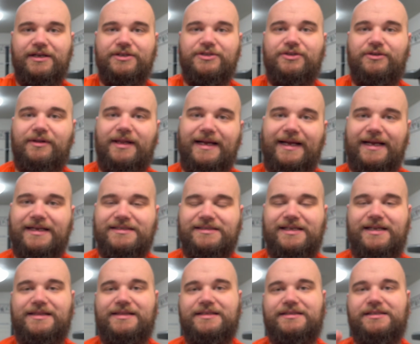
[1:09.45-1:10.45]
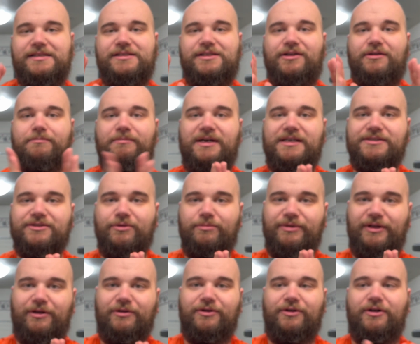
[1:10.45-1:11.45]
So like I said, this is their muscle
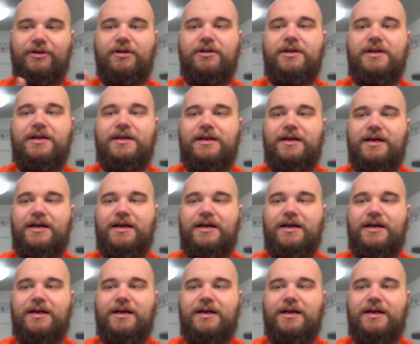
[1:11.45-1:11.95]
builder.